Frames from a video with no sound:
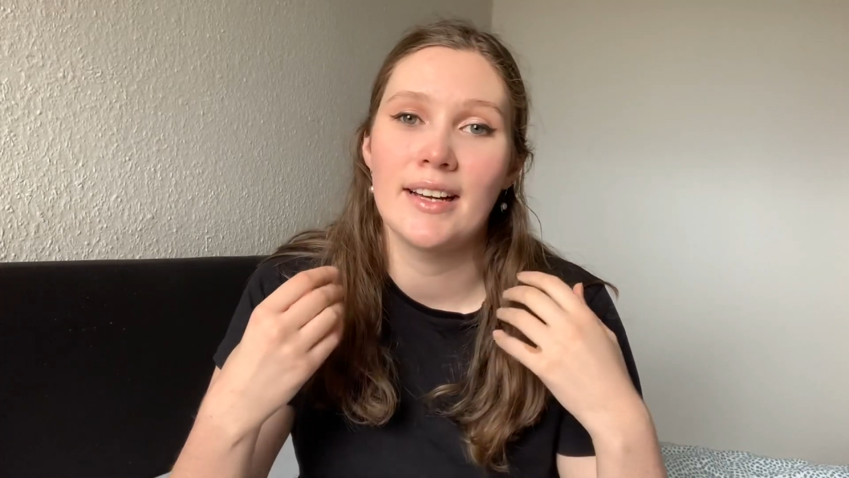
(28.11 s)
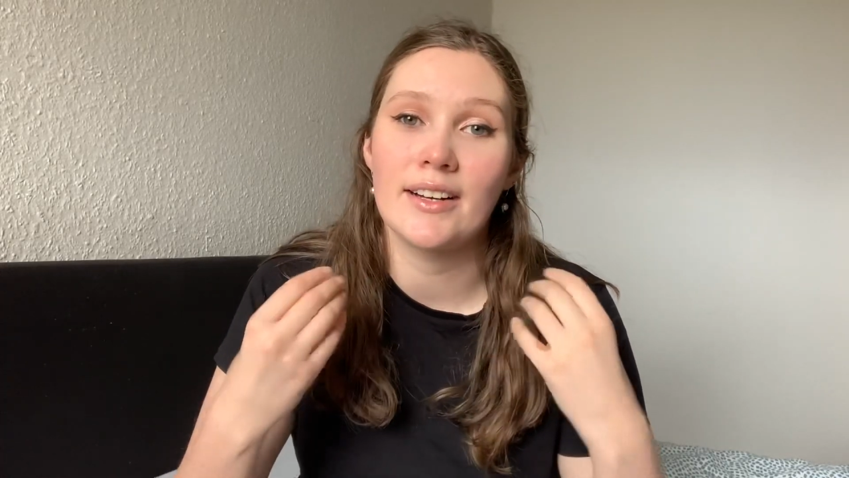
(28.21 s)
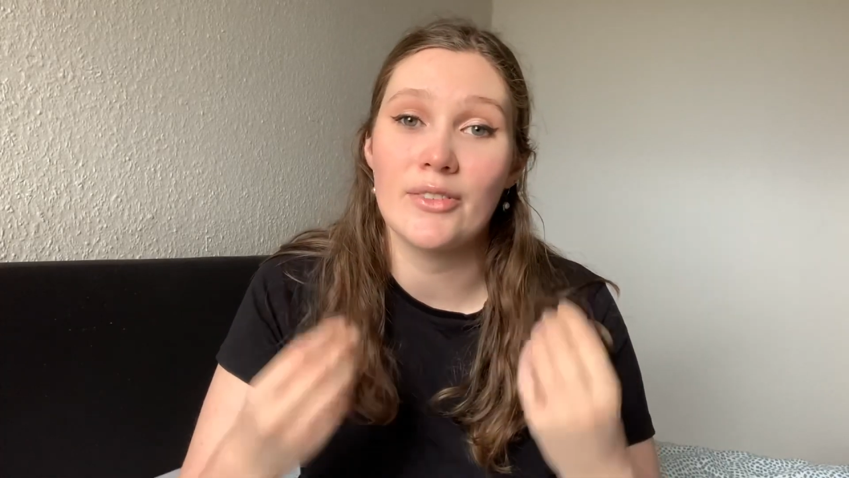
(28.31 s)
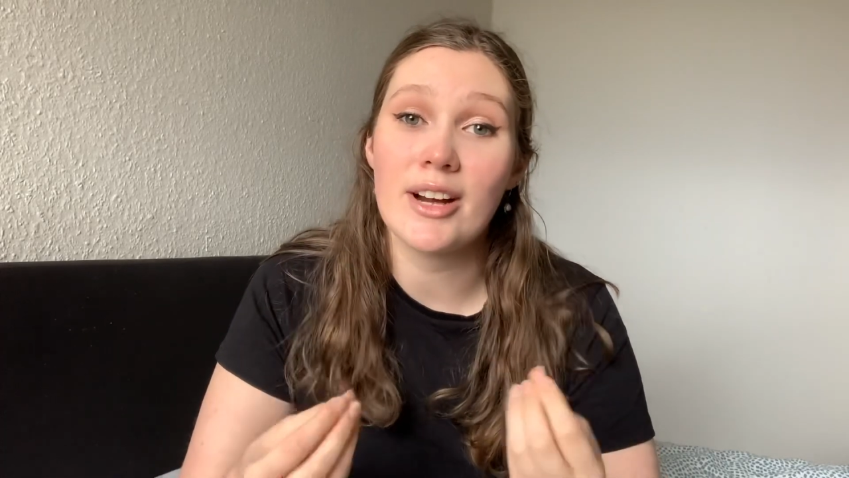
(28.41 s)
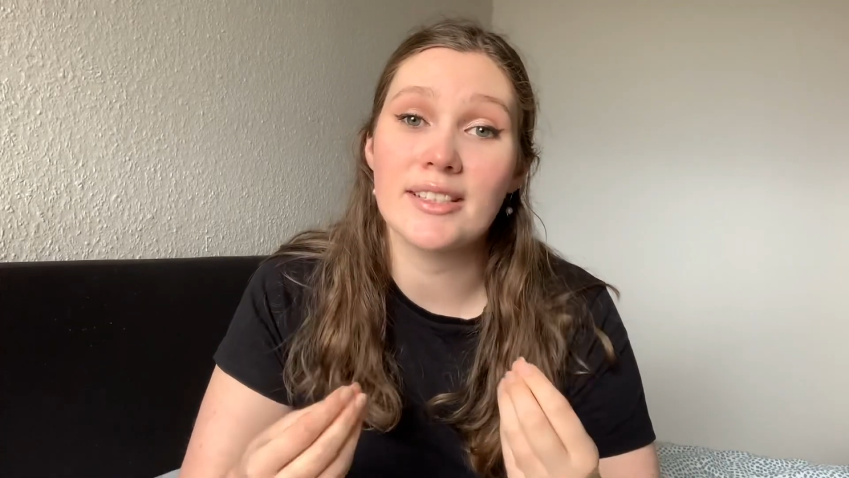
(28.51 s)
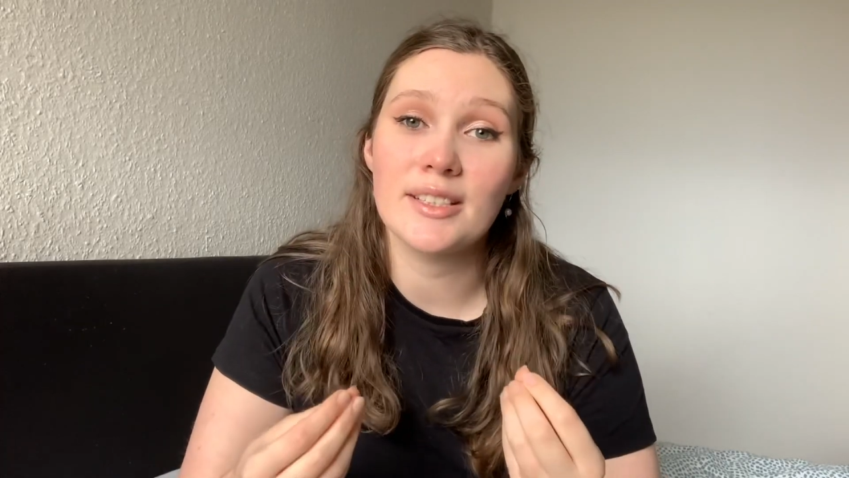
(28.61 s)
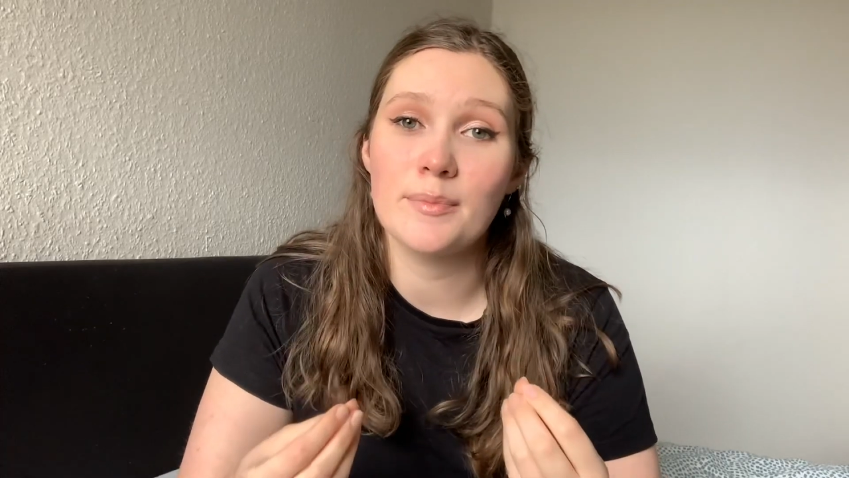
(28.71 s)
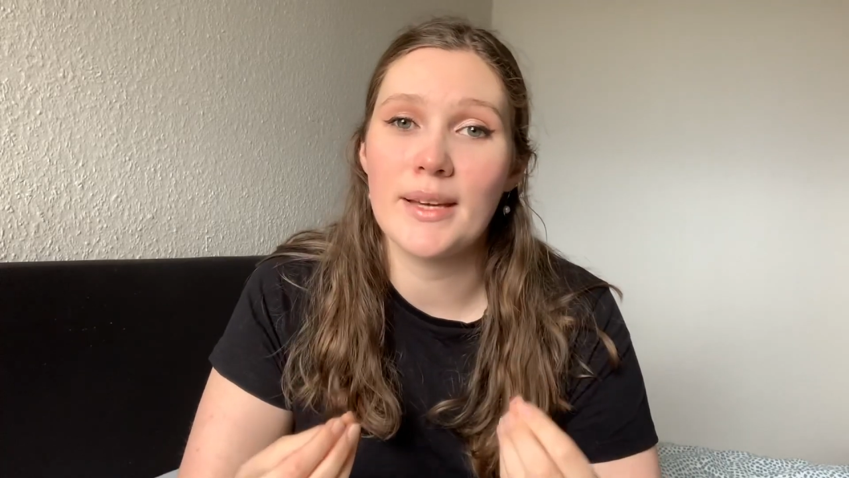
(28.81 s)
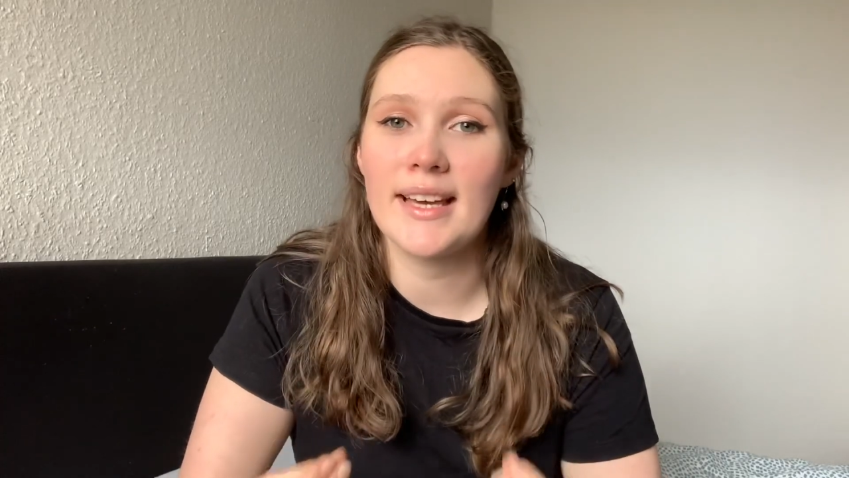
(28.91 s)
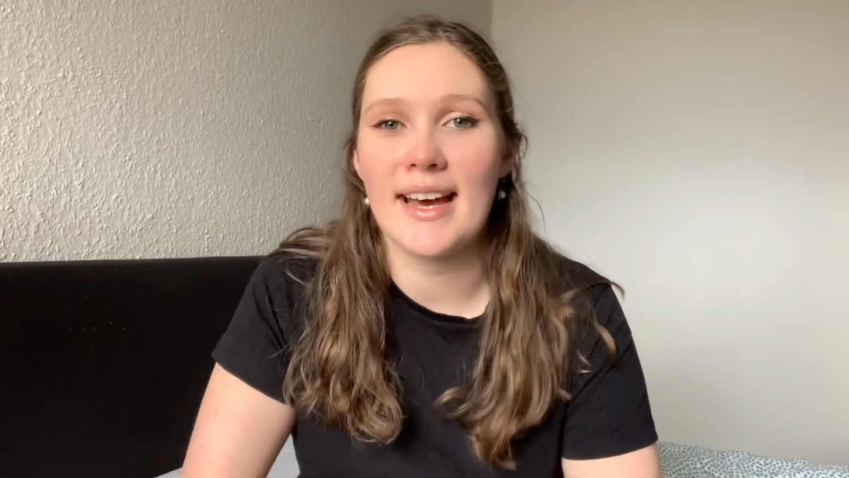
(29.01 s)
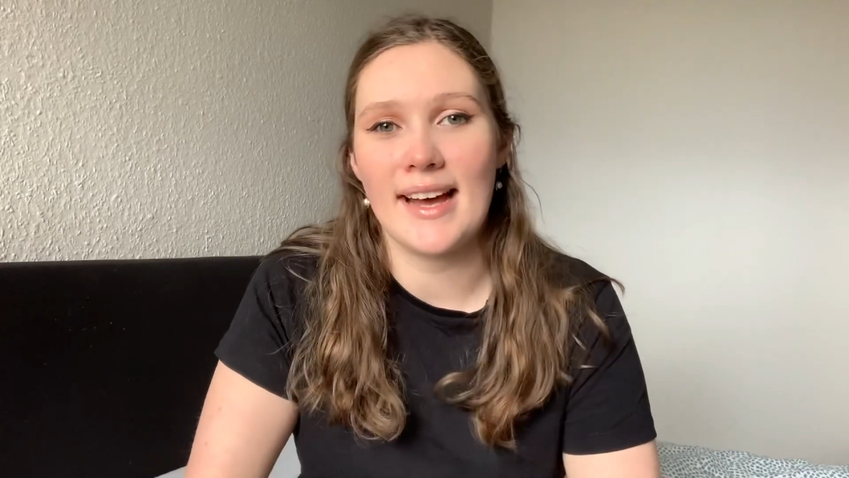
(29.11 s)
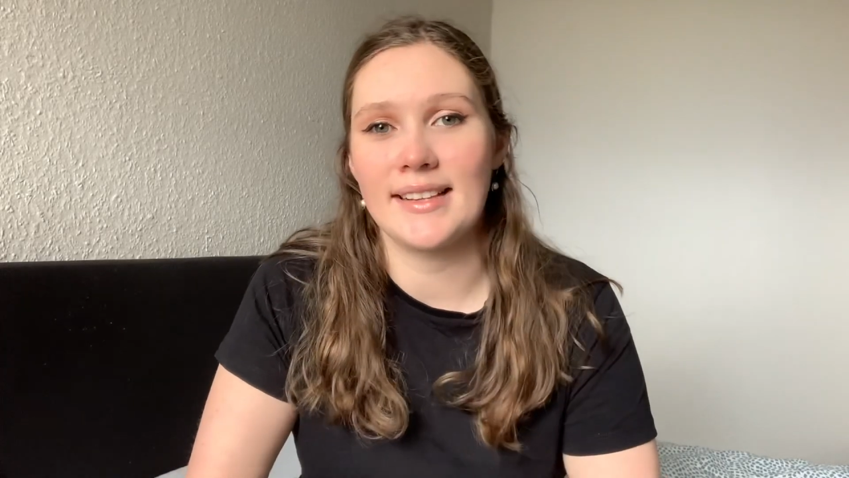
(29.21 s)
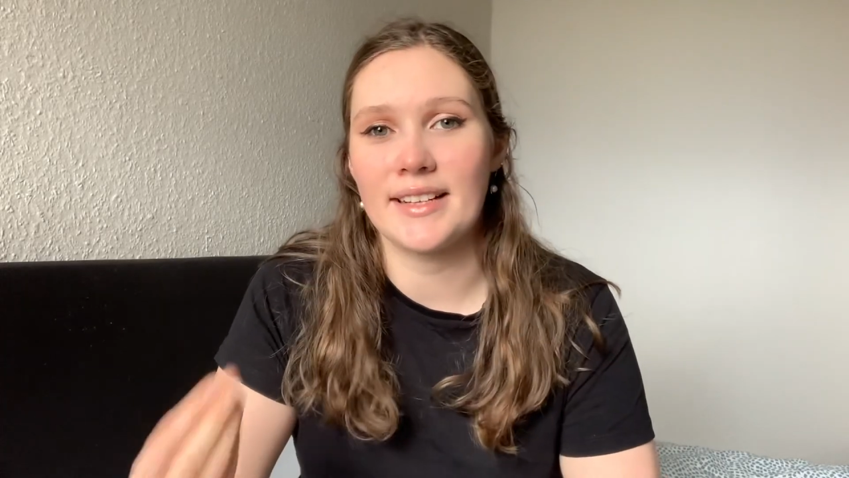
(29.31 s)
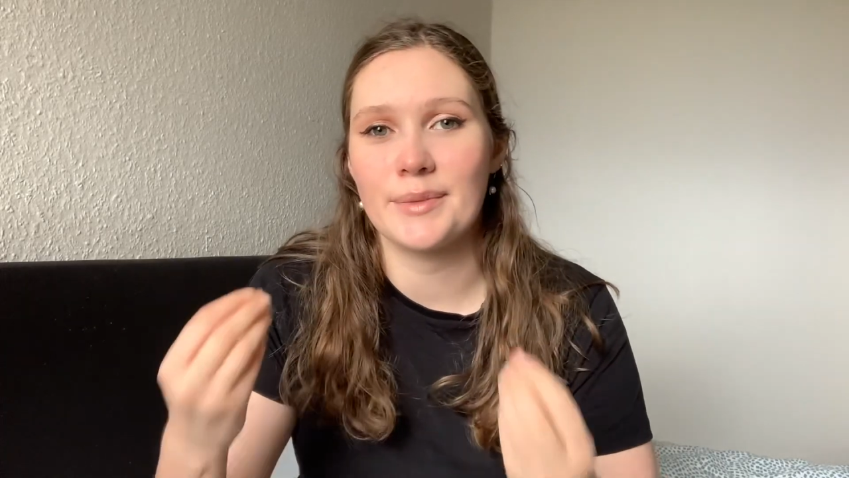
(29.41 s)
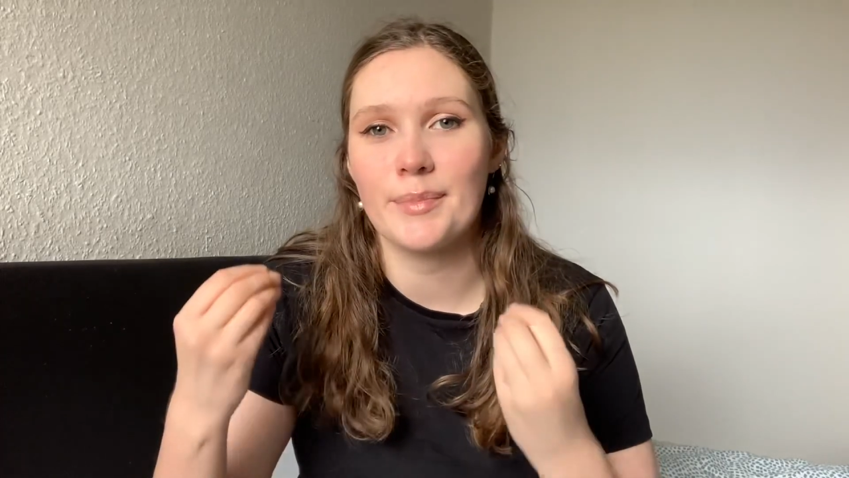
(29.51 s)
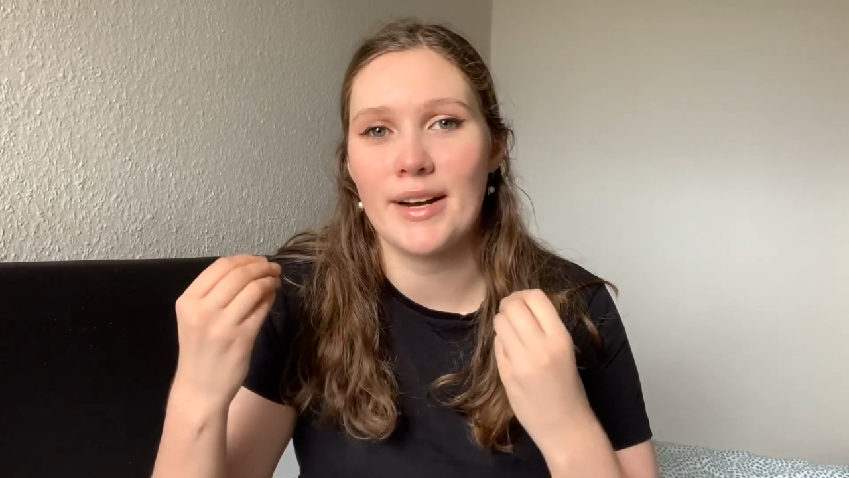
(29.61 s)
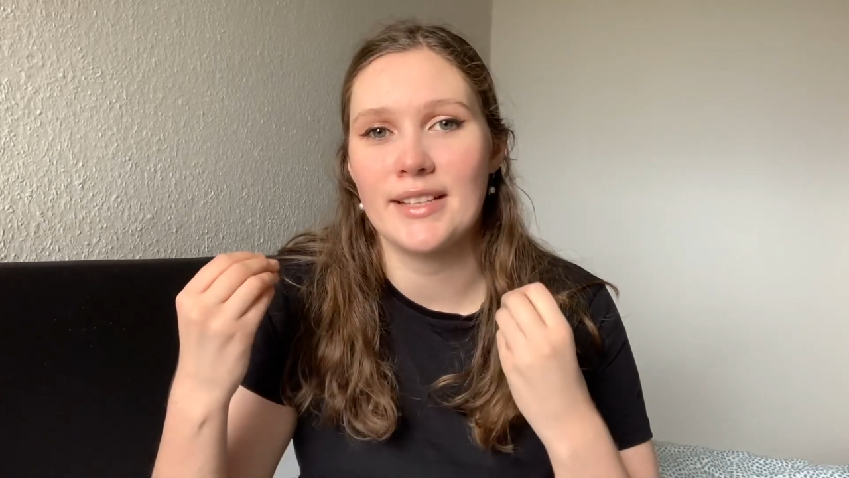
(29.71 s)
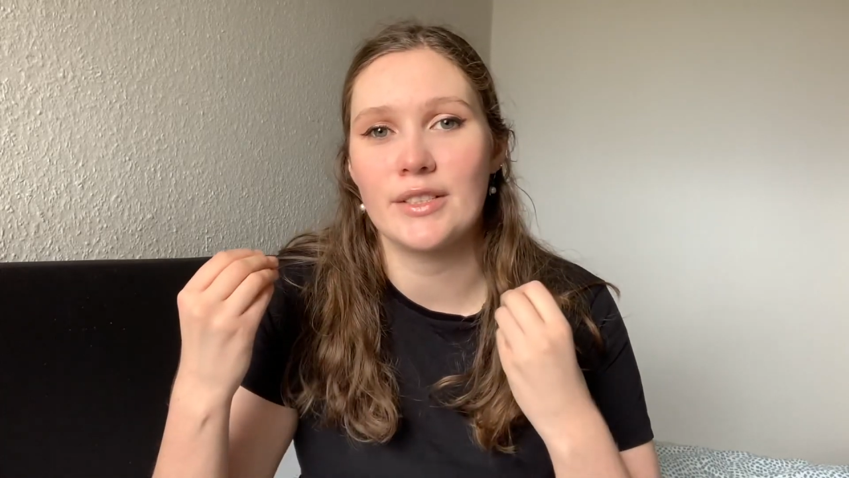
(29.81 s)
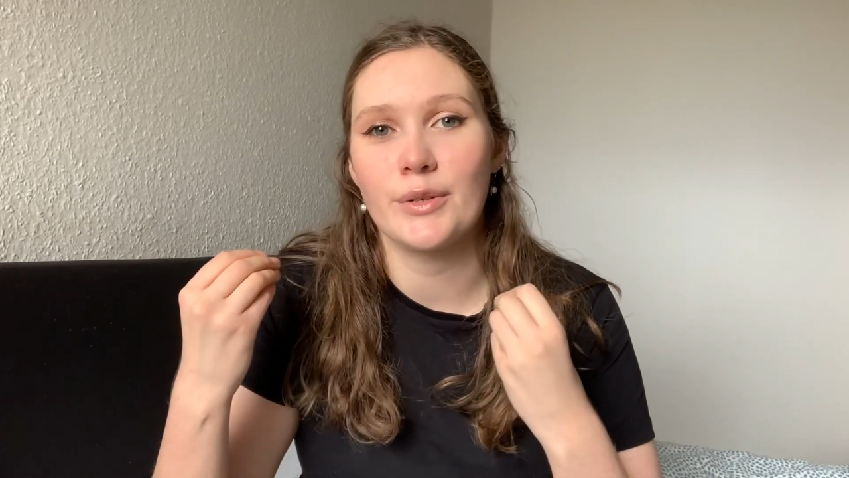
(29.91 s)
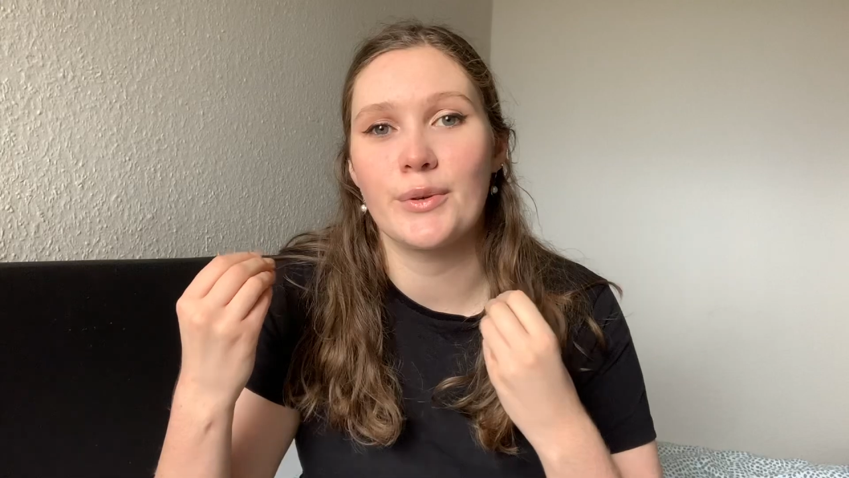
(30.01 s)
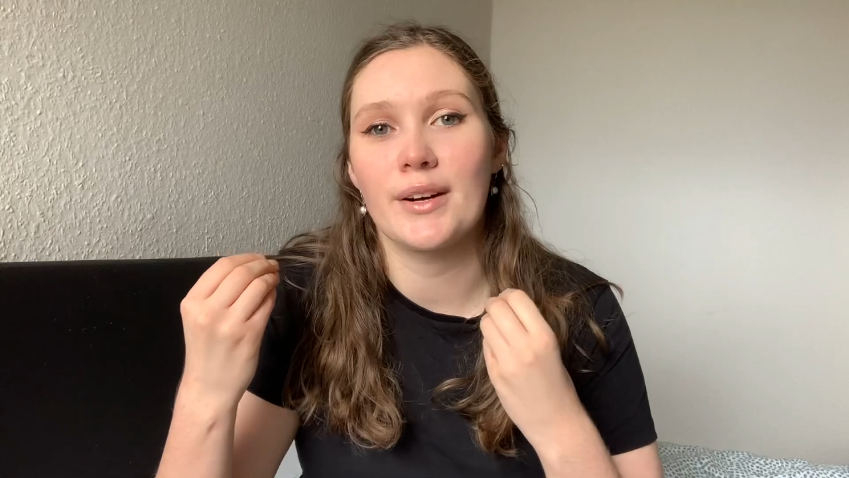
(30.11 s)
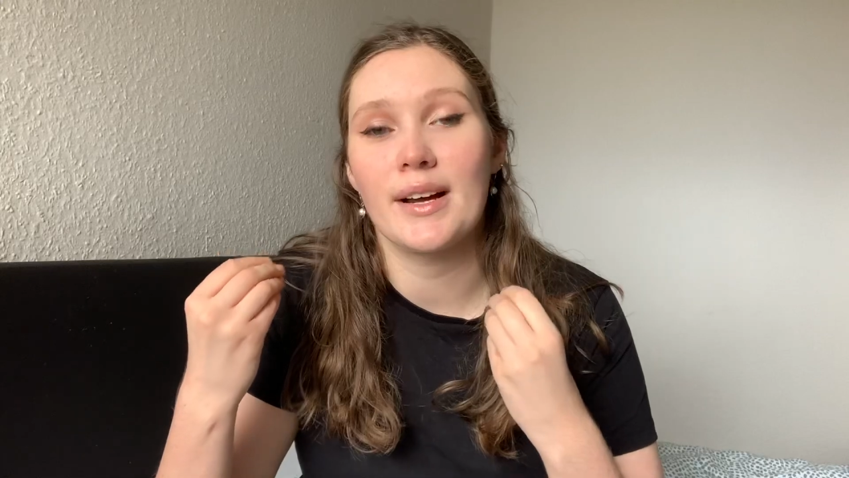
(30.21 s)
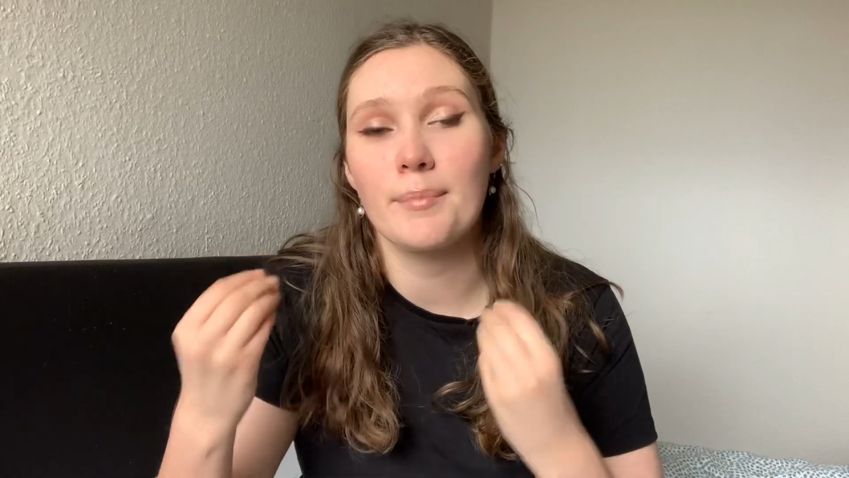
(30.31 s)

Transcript: corrected me and expressed your